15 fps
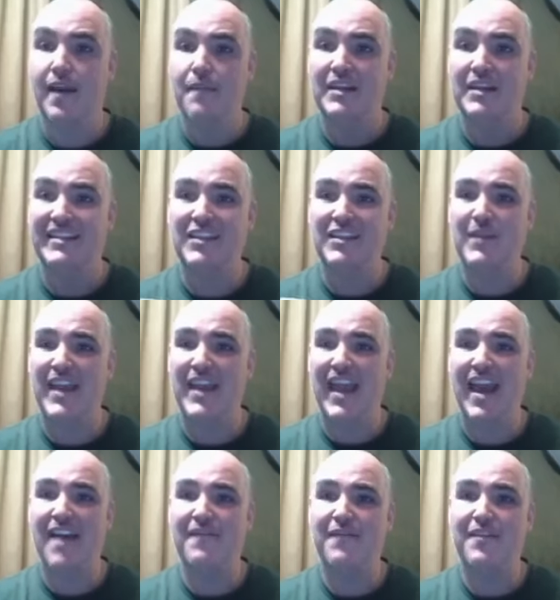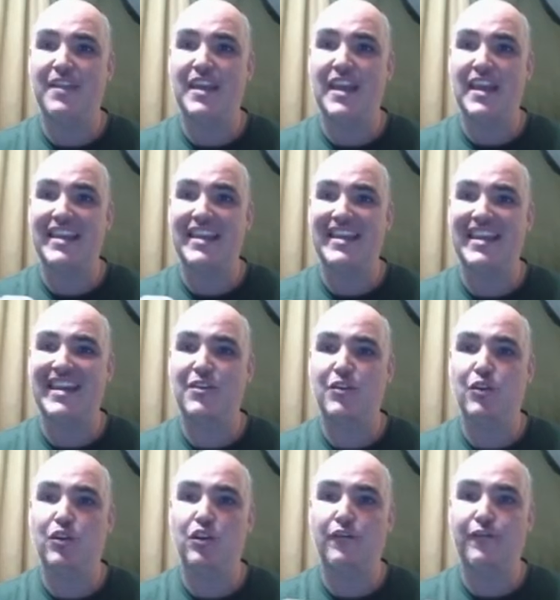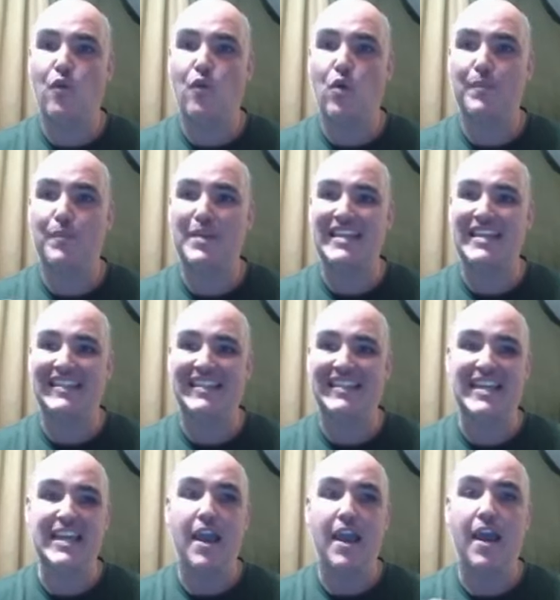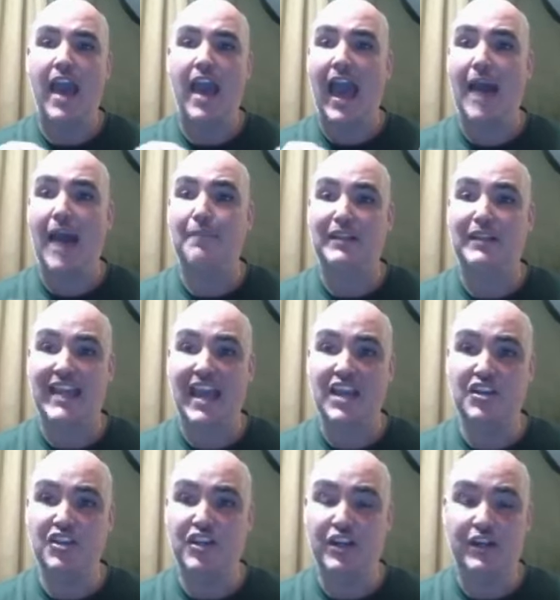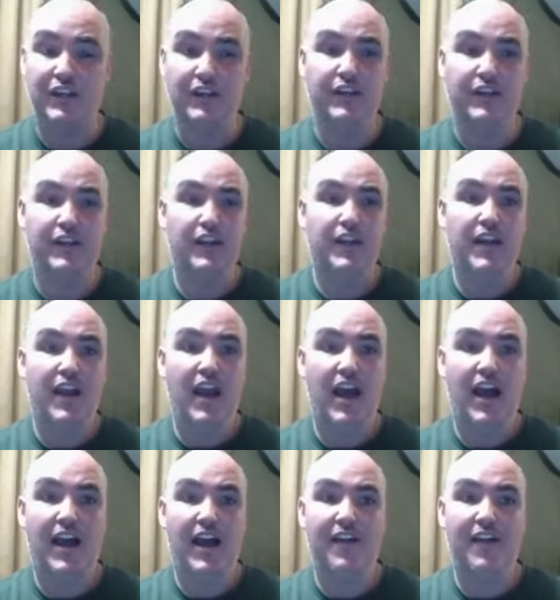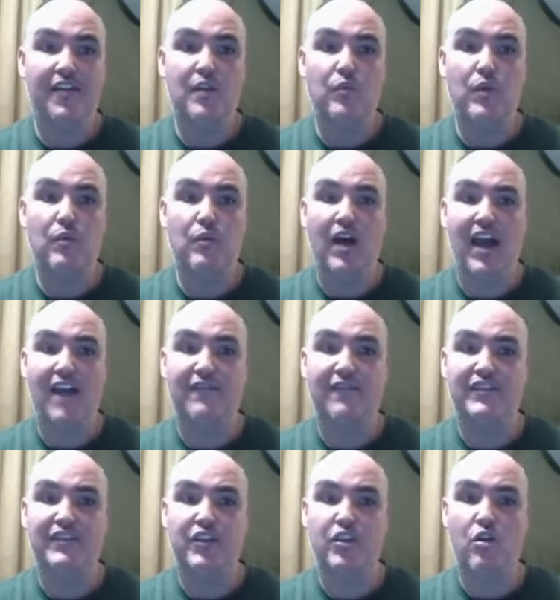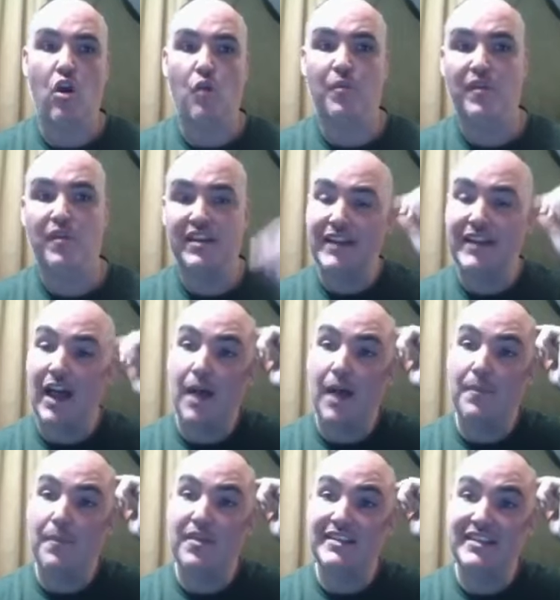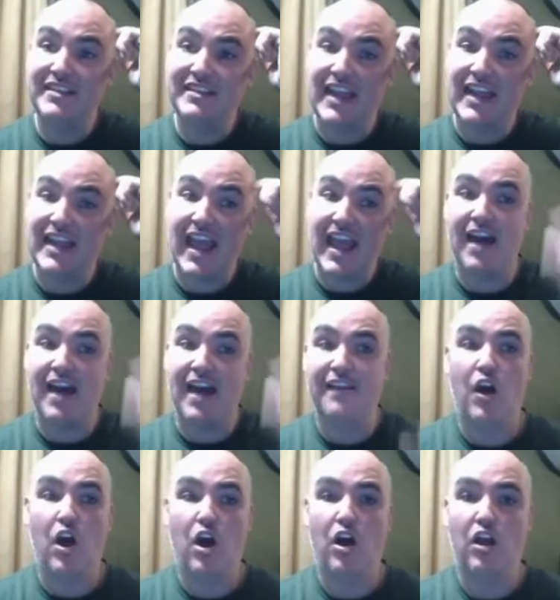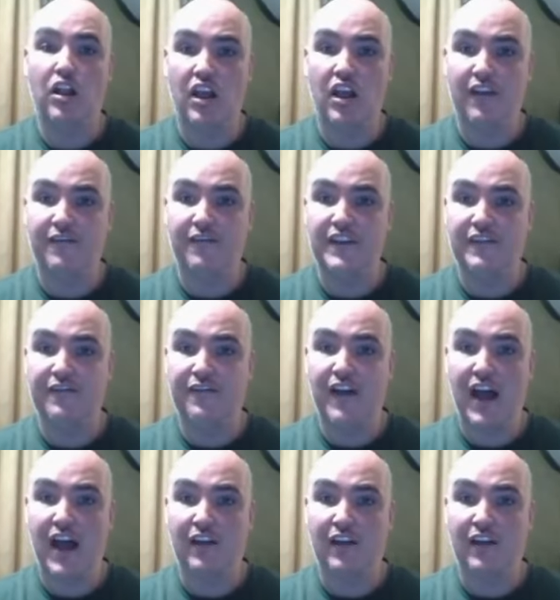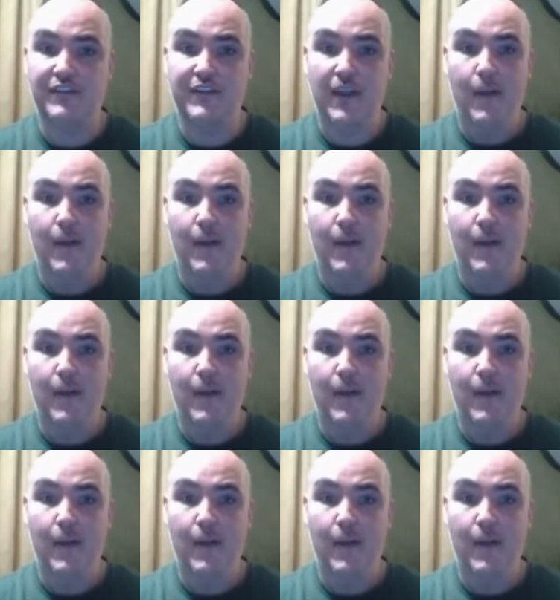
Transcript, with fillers: But since we have the Kindle for PC application, uh, then we will have this. So you open this up and this is going to have all of the files.